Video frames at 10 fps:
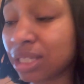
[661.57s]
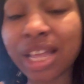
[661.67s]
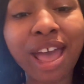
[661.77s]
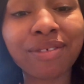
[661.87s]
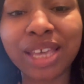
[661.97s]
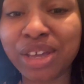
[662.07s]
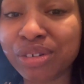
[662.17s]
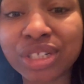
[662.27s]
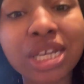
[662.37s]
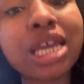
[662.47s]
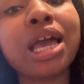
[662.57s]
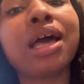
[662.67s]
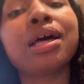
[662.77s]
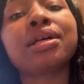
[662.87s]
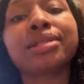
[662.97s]
just to have the energy,
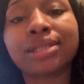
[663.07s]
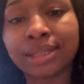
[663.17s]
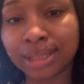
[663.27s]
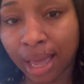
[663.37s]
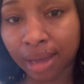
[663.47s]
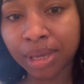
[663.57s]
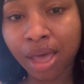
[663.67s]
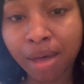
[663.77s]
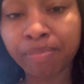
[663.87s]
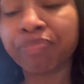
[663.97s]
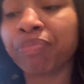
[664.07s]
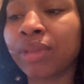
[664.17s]
sign me up.